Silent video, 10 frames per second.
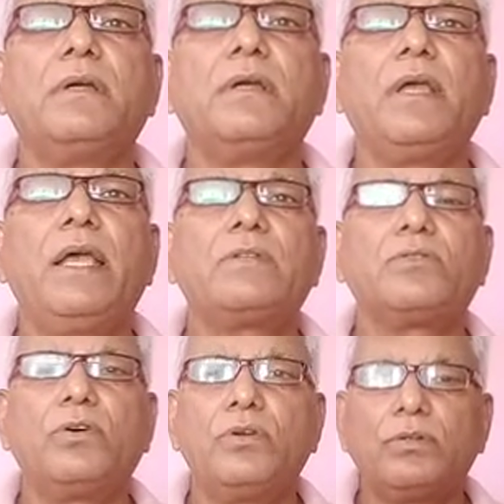has
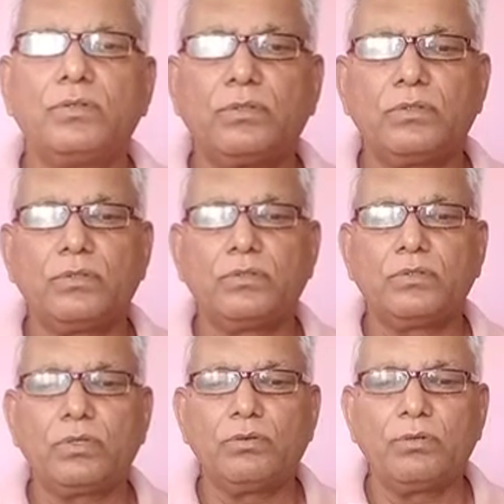gone to
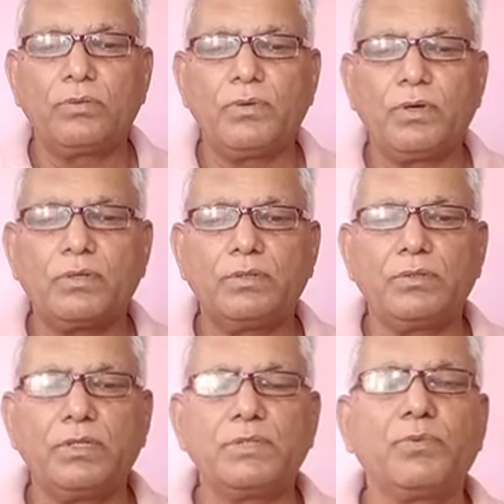the court for
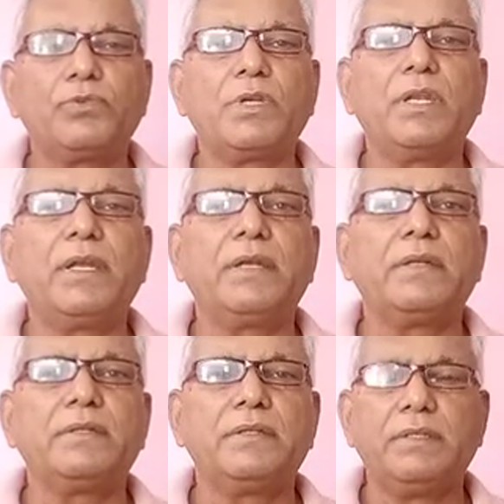disposal and
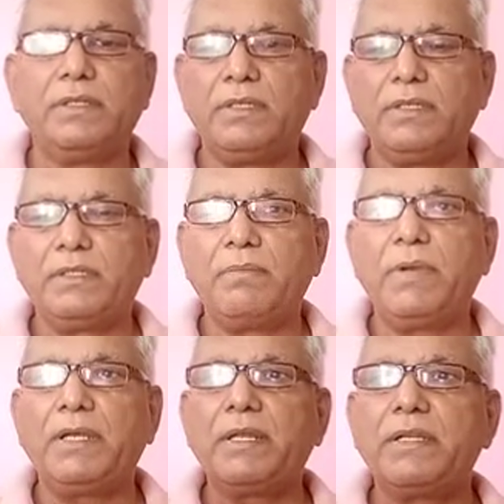the
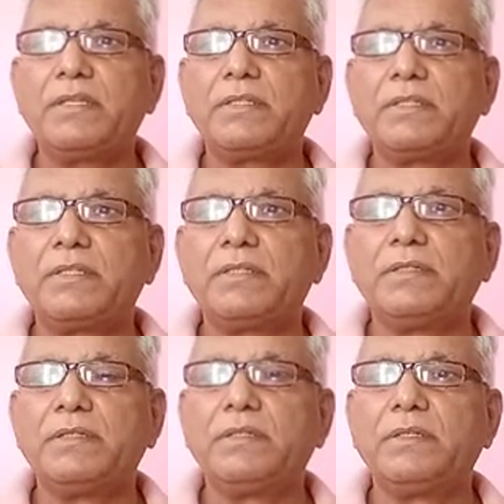matter is
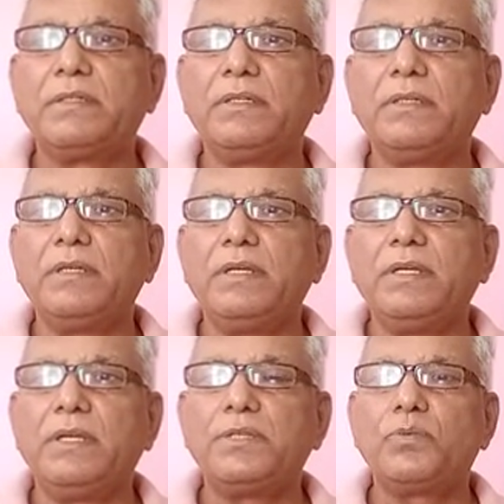
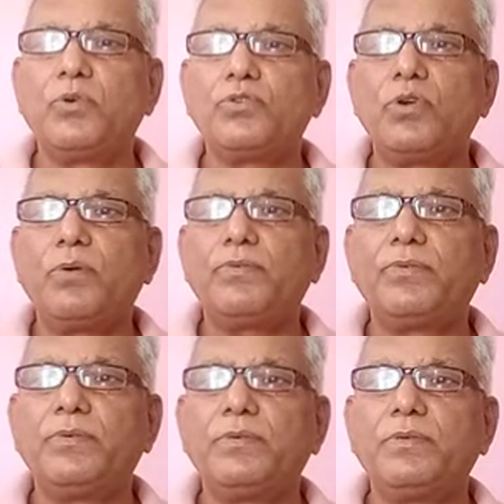disposed of,
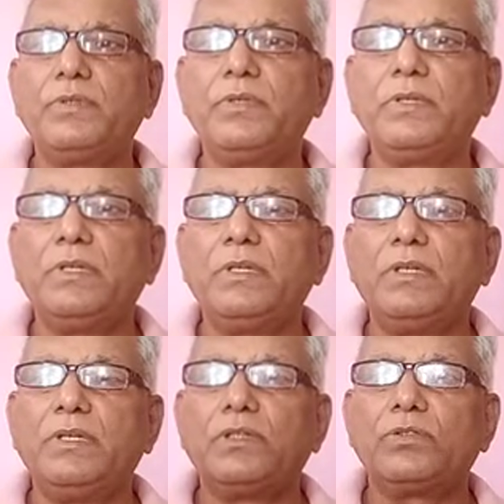
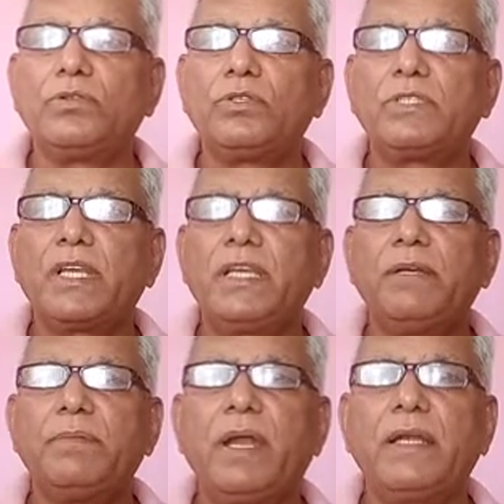so the
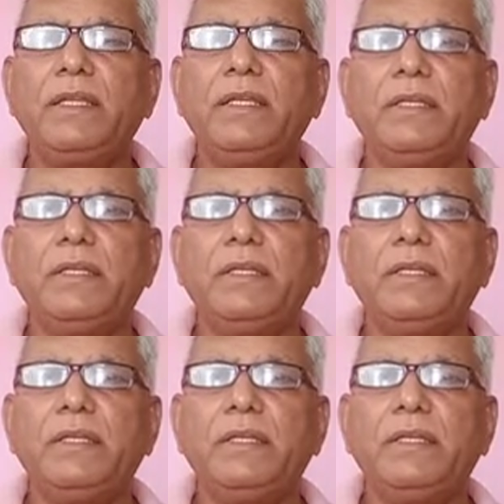second party,